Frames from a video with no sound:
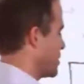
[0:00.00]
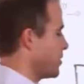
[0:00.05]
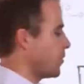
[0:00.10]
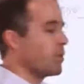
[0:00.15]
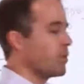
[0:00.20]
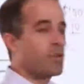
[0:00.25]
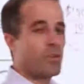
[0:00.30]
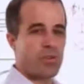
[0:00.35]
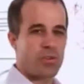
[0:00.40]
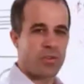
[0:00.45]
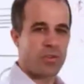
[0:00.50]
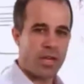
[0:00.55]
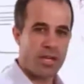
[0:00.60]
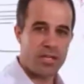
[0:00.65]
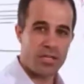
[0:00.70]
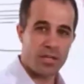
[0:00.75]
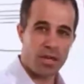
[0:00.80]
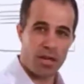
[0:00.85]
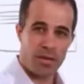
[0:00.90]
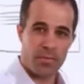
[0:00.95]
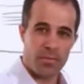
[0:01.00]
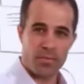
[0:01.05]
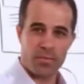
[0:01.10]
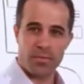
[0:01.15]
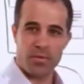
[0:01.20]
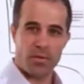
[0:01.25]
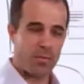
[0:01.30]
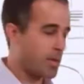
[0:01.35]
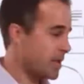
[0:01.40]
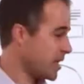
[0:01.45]
We do a great job.
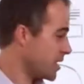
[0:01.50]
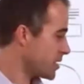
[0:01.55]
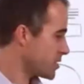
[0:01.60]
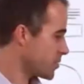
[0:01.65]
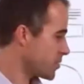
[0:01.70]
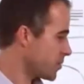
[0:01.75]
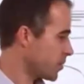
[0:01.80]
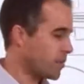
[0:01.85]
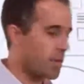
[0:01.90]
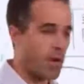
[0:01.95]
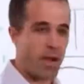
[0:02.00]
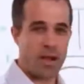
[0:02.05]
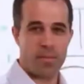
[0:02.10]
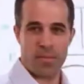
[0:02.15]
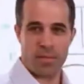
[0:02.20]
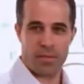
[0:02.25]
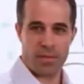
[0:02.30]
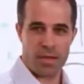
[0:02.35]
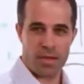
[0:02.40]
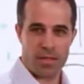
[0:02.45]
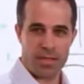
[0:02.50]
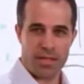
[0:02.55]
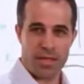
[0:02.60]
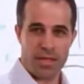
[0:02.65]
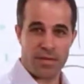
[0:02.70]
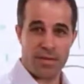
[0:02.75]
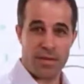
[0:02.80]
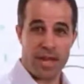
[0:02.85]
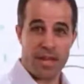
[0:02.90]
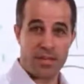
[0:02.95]
Nobody has a real problem with that. It's kind
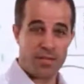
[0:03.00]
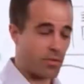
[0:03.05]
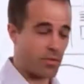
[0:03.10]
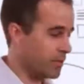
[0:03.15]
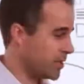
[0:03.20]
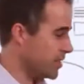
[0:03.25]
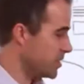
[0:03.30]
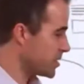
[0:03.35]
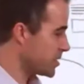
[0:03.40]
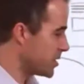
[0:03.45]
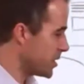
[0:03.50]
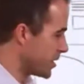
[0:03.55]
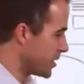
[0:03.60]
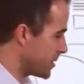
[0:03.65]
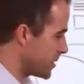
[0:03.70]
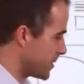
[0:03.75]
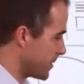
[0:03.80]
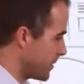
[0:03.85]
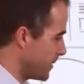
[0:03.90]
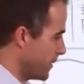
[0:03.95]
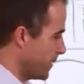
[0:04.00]
of a natural instinct.